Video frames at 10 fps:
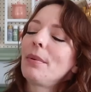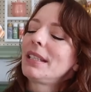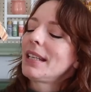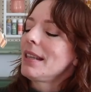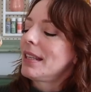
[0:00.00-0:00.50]
was
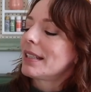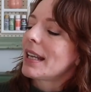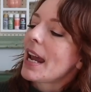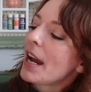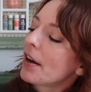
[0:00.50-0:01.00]
sent this
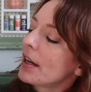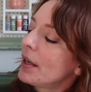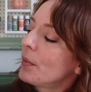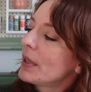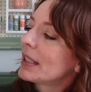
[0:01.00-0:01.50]

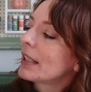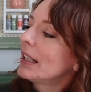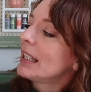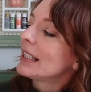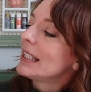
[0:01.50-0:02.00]
Harriet
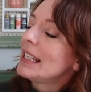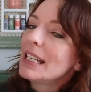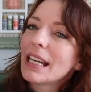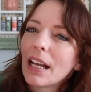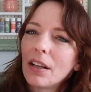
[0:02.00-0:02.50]
whistling tea
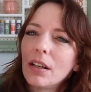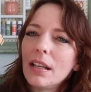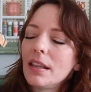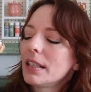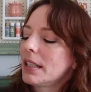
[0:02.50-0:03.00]
kettle,
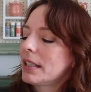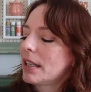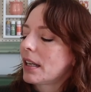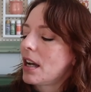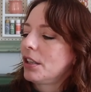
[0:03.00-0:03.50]
and this is in
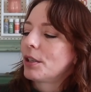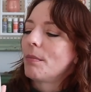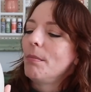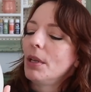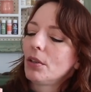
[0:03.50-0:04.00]
the color
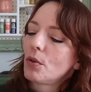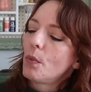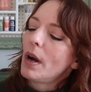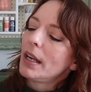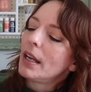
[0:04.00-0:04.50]
milk
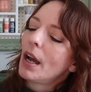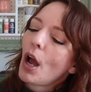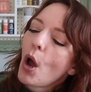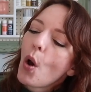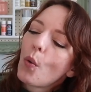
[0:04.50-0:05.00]
white,
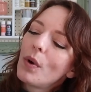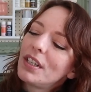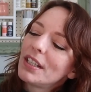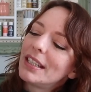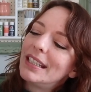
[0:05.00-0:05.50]

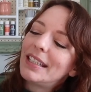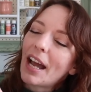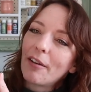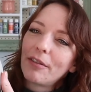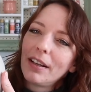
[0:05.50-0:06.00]
which is
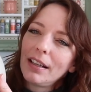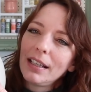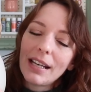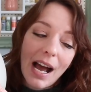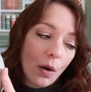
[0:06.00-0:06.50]
definitely
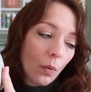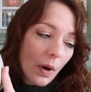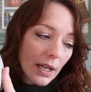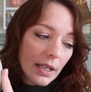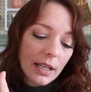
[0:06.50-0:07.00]
not
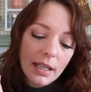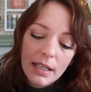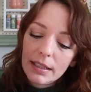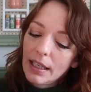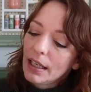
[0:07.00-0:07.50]
white. It
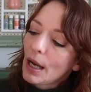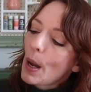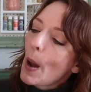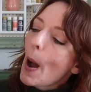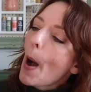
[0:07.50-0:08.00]
is like
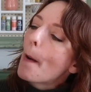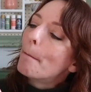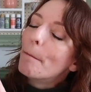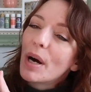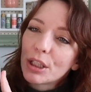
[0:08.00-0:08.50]
a
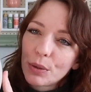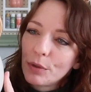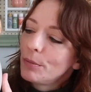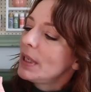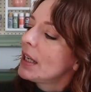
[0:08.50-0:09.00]

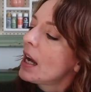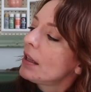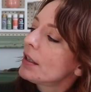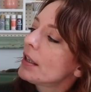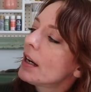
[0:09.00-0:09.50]
mushroomy
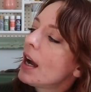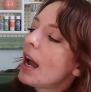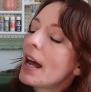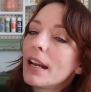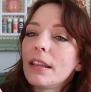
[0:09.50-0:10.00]
color,
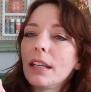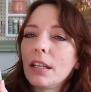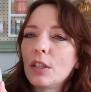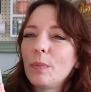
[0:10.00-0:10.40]
and I think it's